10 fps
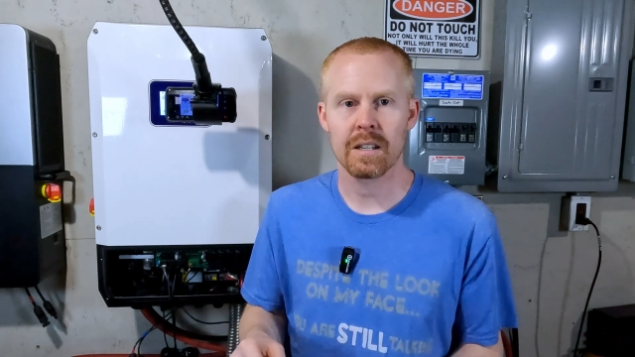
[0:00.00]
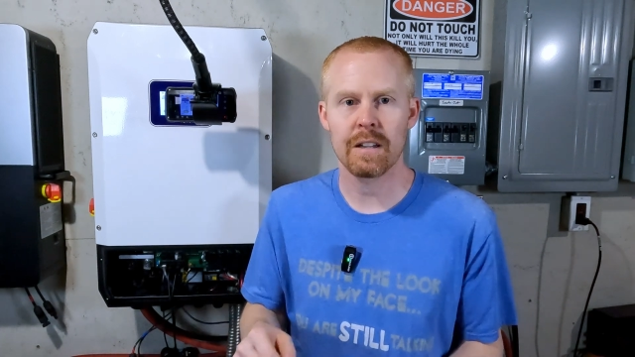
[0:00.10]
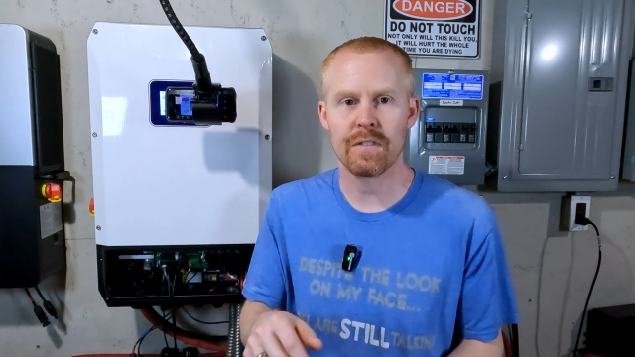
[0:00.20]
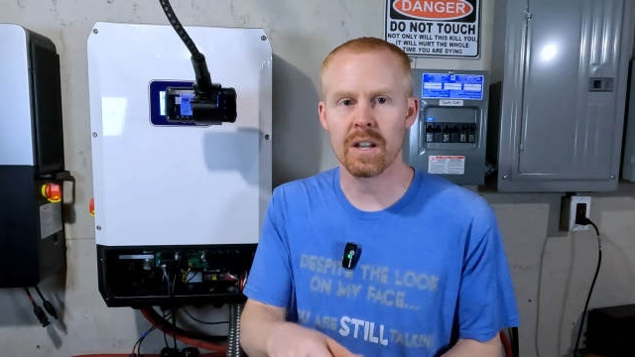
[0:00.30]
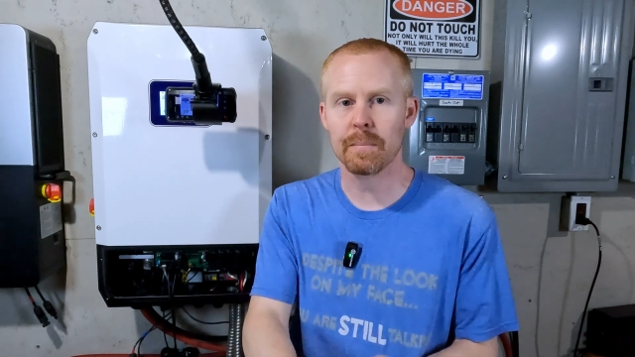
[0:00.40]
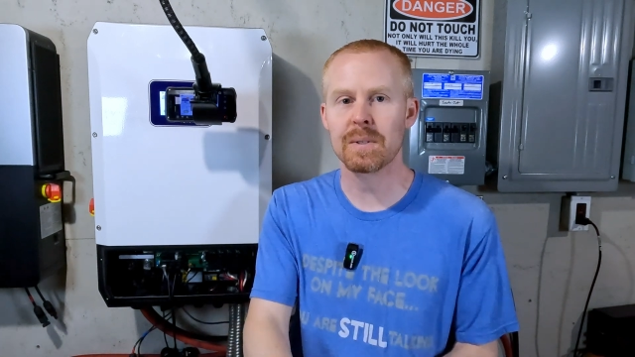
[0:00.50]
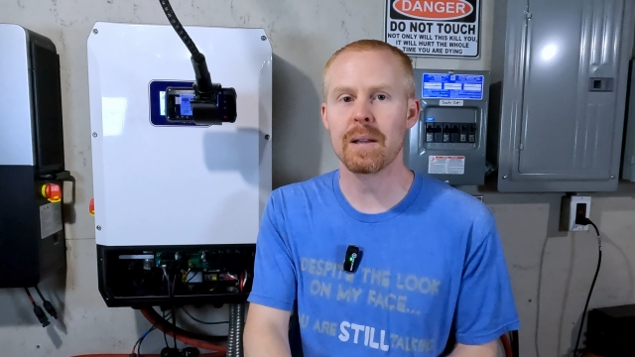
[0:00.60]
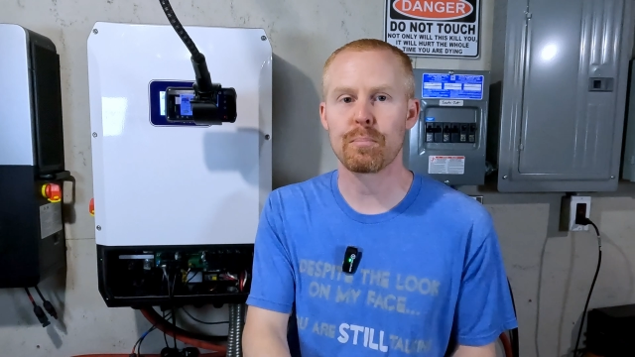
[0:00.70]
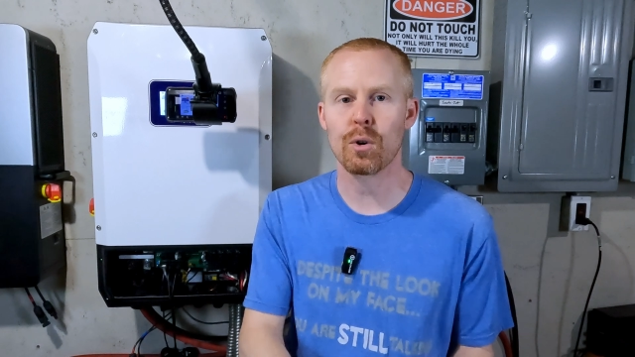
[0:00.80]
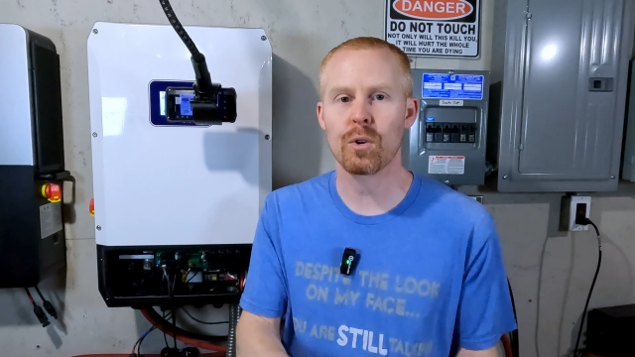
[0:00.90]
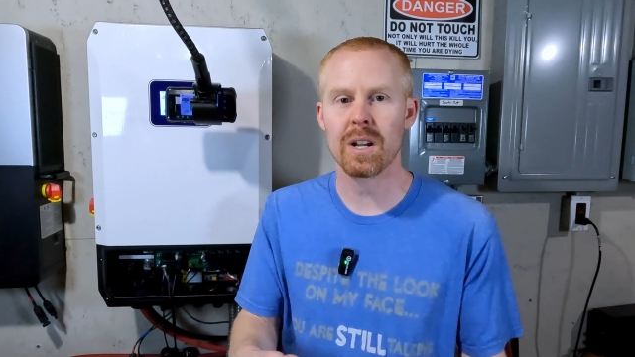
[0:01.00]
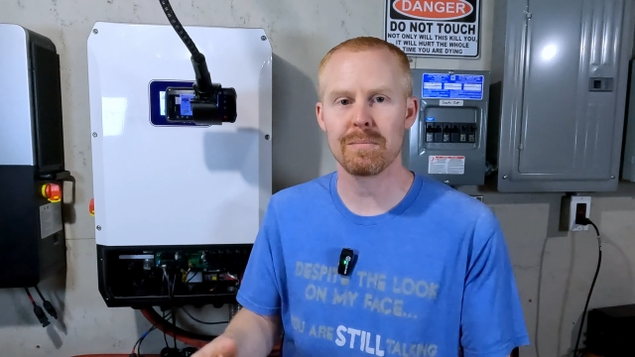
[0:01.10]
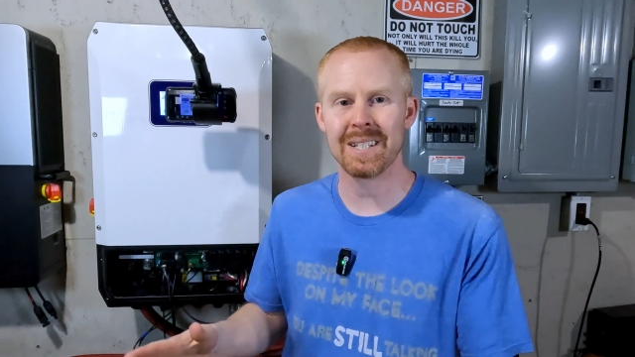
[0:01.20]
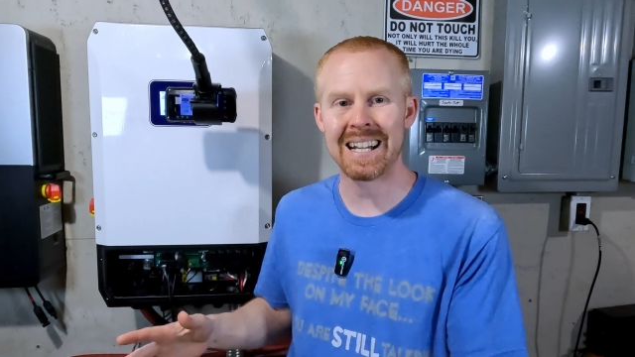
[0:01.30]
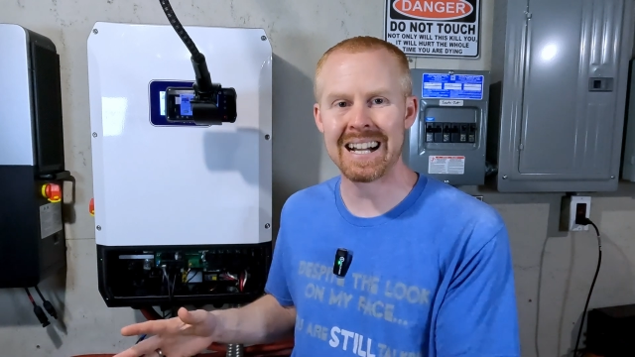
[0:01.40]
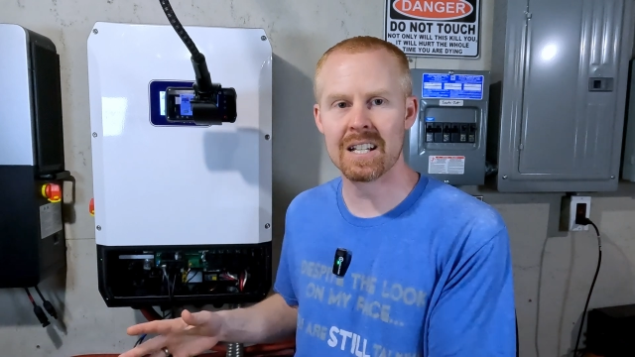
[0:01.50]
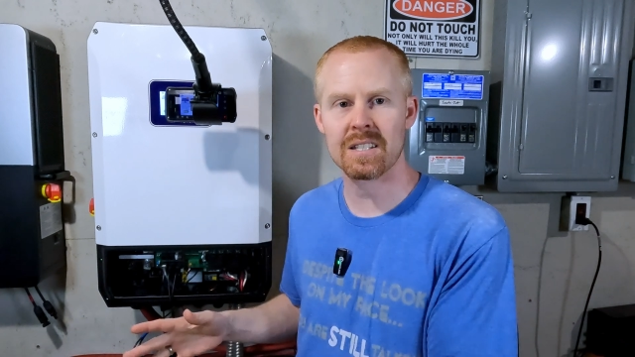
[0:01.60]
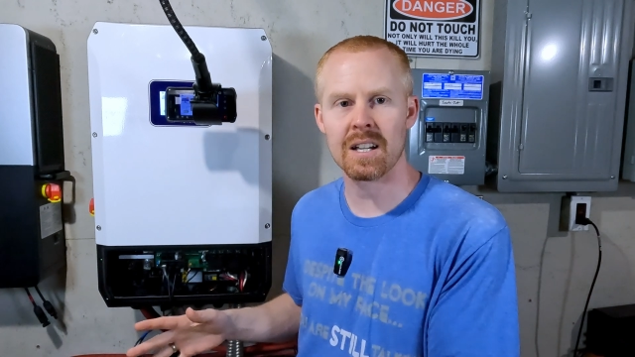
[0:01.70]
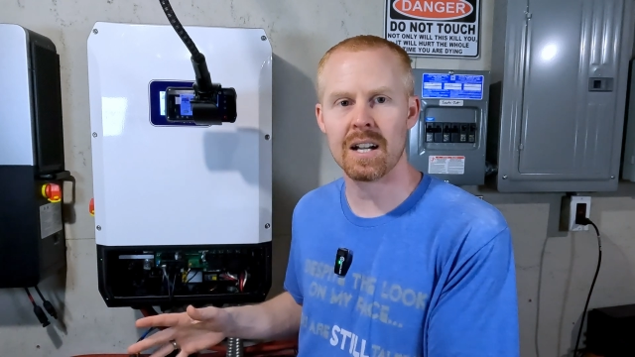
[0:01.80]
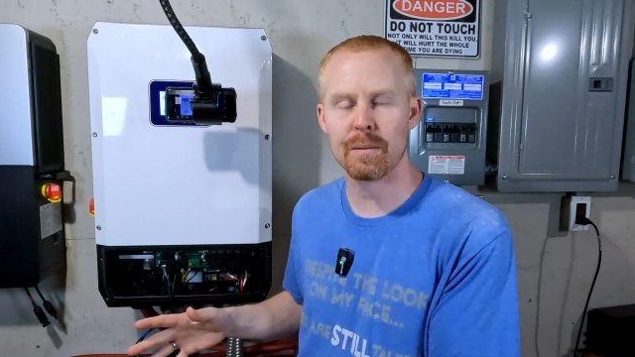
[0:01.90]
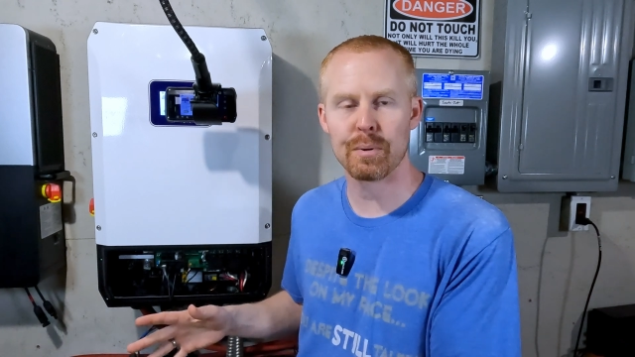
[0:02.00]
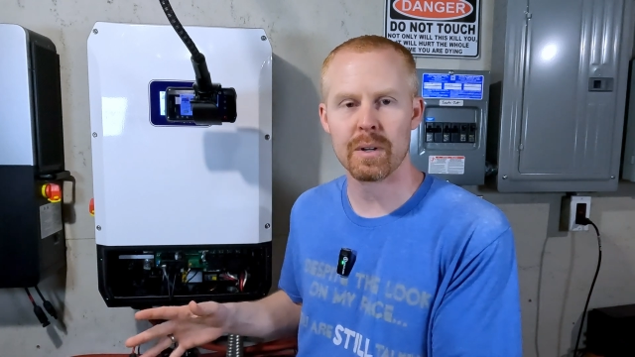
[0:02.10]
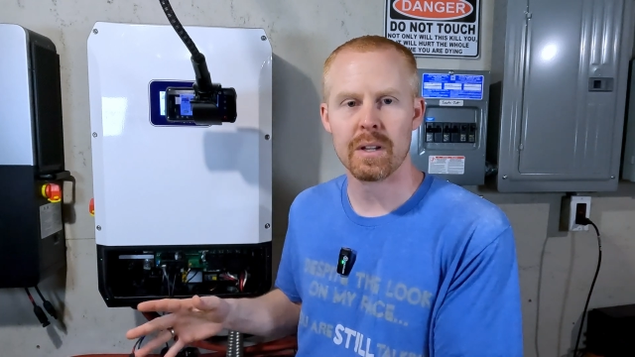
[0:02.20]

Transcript: If the update program locks up